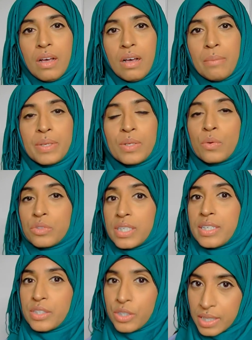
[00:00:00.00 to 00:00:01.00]
in order to
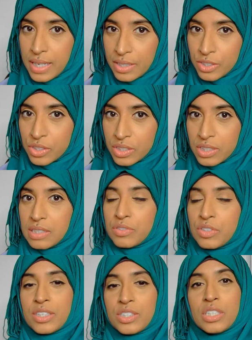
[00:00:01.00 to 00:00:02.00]
get a good connection, to see if
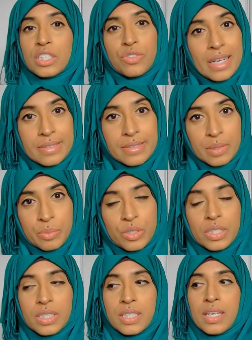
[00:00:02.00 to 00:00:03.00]
you're actually attracted to the
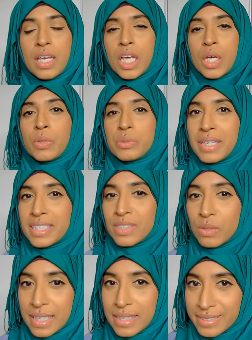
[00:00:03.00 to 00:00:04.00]
person, which makes
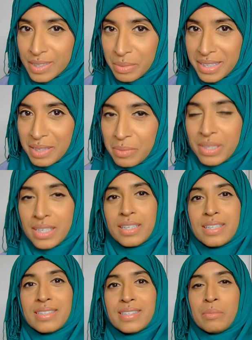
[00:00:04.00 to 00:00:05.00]
no sense to me,
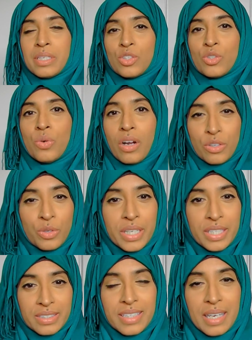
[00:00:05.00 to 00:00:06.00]
because I mean, you are
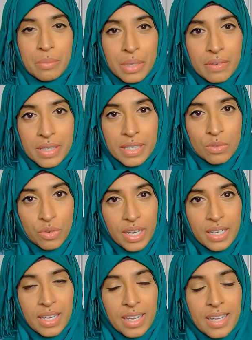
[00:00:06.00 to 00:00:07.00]
looking to get married,
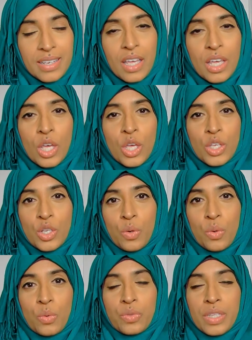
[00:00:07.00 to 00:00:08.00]
right? And you
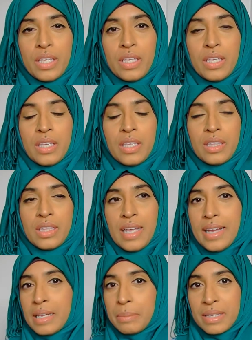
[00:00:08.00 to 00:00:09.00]
know, the
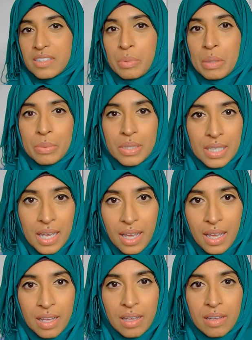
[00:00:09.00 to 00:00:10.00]
database of people that they
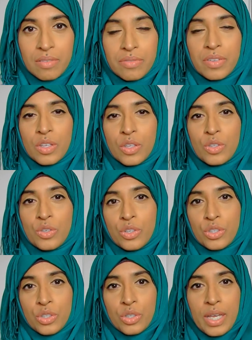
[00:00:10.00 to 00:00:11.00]
have, you're
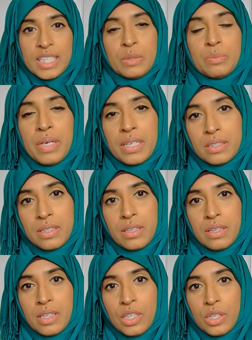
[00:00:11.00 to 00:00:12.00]
gonna expect,
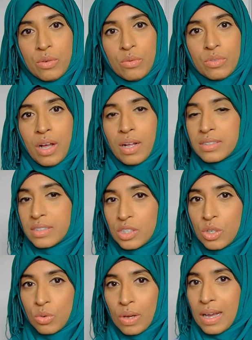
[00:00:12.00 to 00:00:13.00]
you know, not to
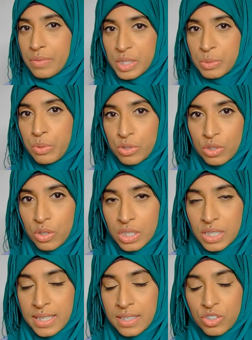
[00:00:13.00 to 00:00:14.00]
know how this person
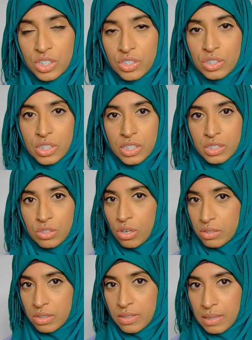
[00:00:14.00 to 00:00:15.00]
looks like, just to just
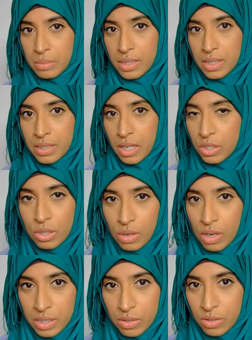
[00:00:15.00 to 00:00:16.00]
talk to them and then not know
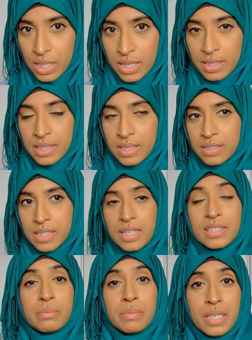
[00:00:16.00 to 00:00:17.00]
how they look like and then say,
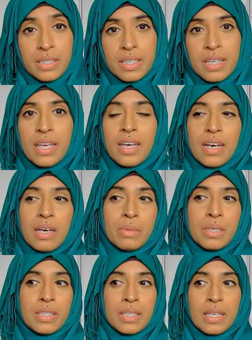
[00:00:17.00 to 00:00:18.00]
let's meet. I
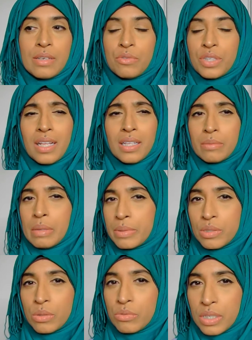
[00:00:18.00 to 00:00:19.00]
mean, in reality,
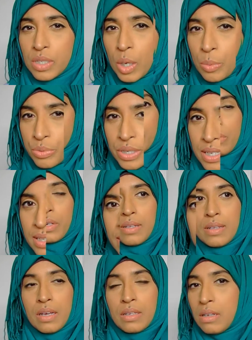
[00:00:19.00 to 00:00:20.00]
people don't really operate like
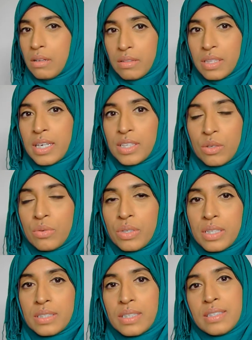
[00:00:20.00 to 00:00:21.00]
that. Another thing I
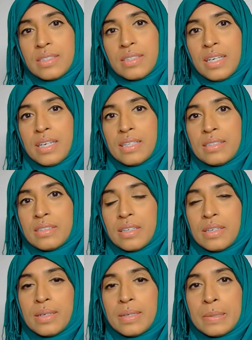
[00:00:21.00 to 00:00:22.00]
notice is that
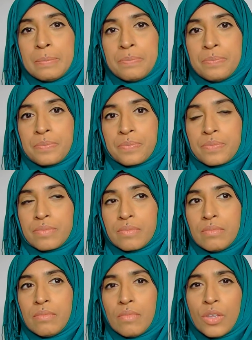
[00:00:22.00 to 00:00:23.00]

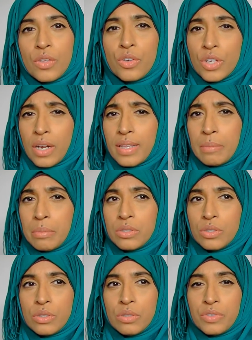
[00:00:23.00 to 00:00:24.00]
you're not able
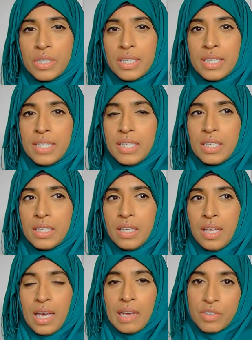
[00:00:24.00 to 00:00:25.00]
to really
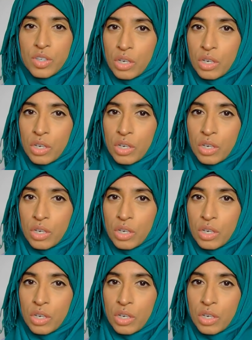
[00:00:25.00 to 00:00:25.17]
have a